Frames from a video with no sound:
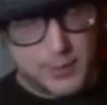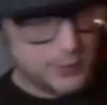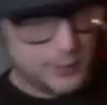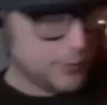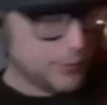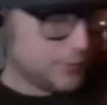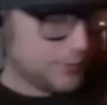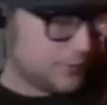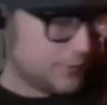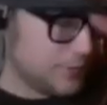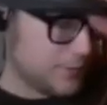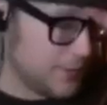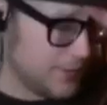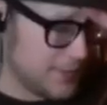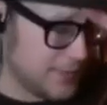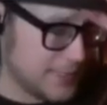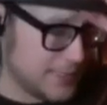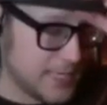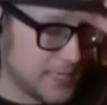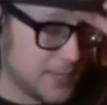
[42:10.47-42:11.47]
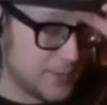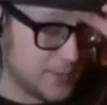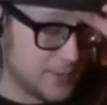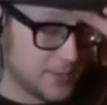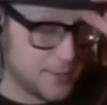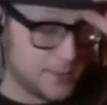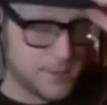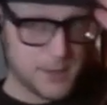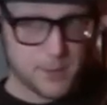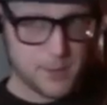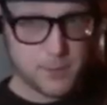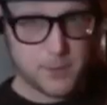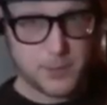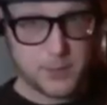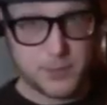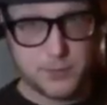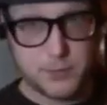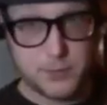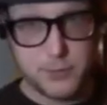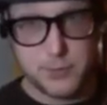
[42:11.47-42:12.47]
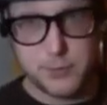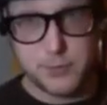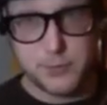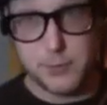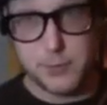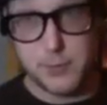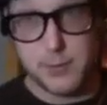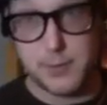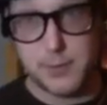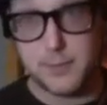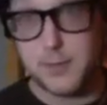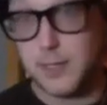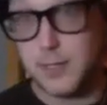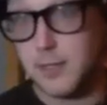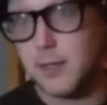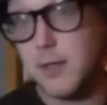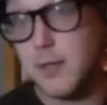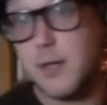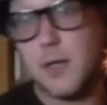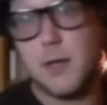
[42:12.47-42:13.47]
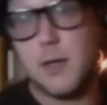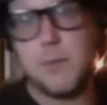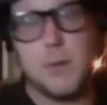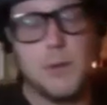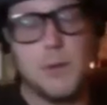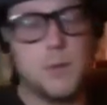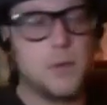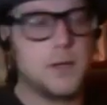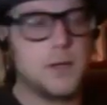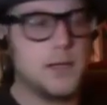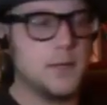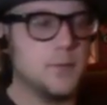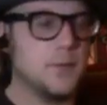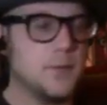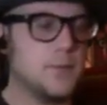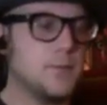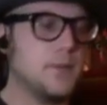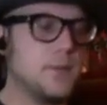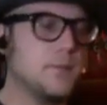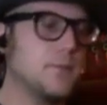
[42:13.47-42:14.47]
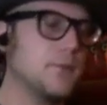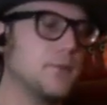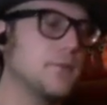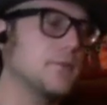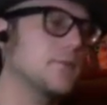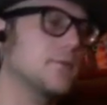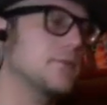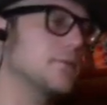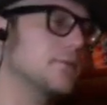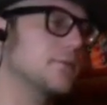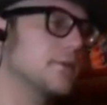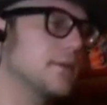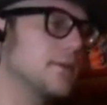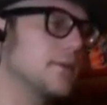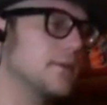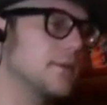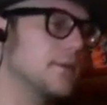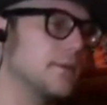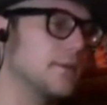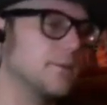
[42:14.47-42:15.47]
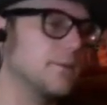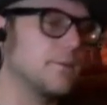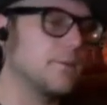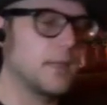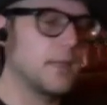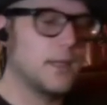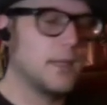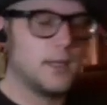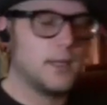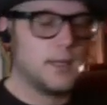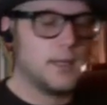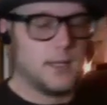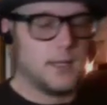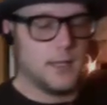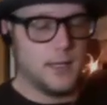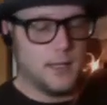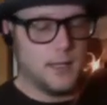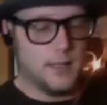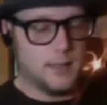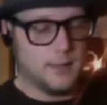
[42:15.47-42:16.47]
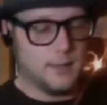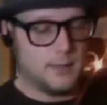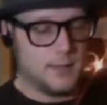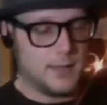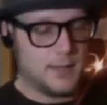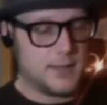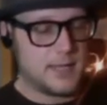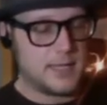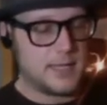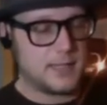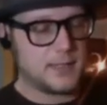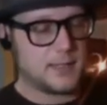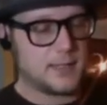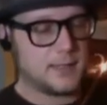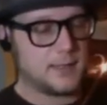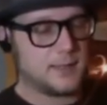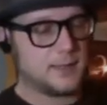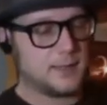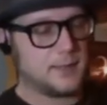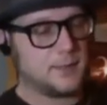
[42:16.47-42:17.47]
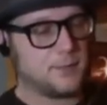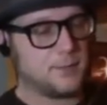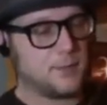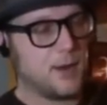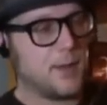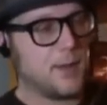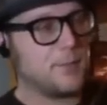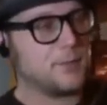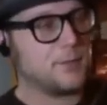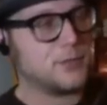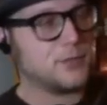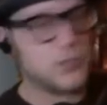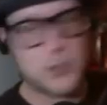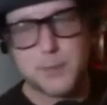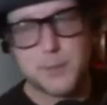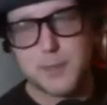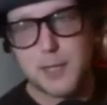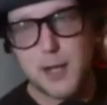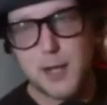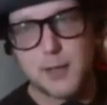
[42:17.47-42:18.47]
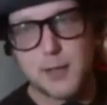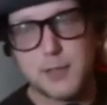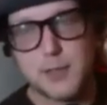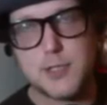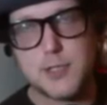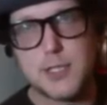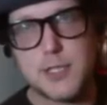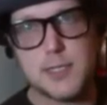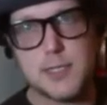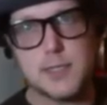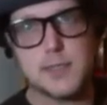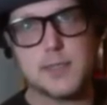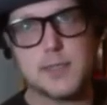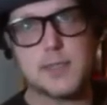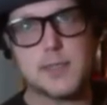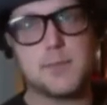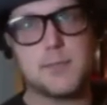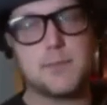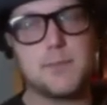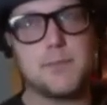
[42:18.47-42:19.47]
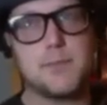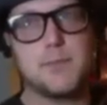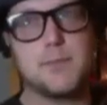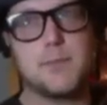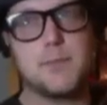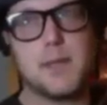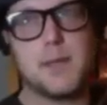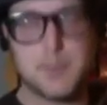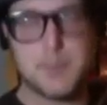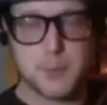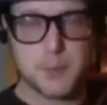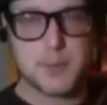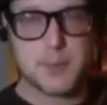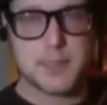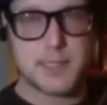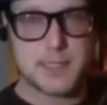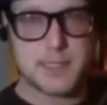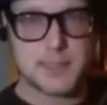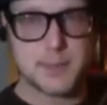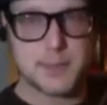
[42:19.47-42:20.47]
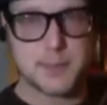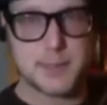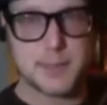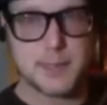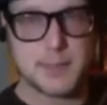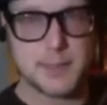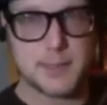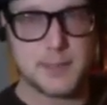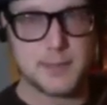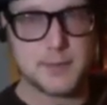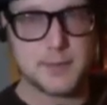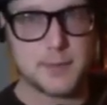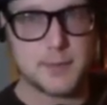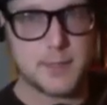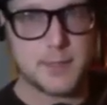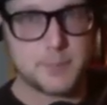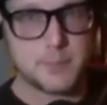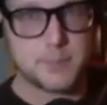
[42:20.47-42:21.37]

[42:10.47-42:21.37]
I don't know if you want this out there about what you do for a living, but working with people with, you know, I think the proper terminology is people with disabilities, right?